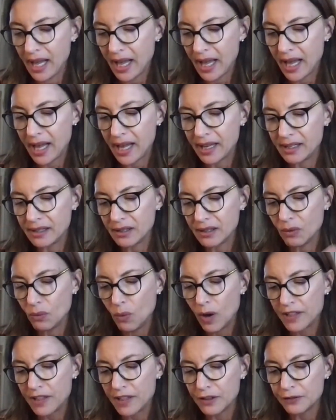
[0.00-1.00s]
And
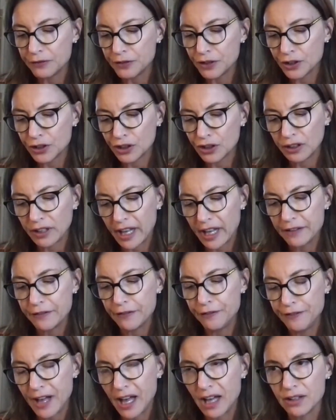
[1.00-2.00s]
when the fertile life
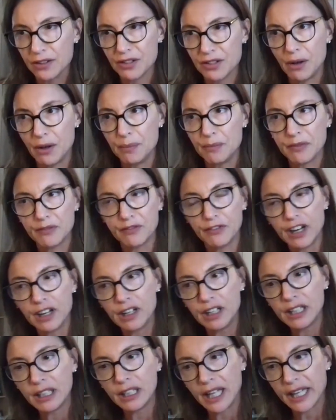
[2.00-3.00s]
fell. So I'm
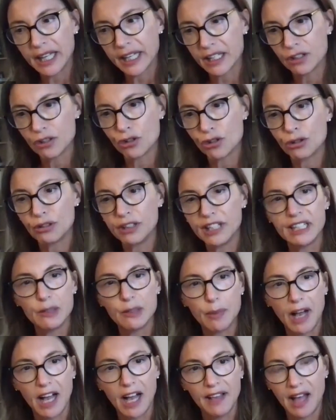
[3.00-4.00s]
very like intrigued
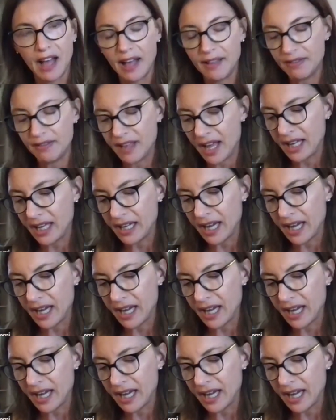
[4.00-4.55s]
by that then.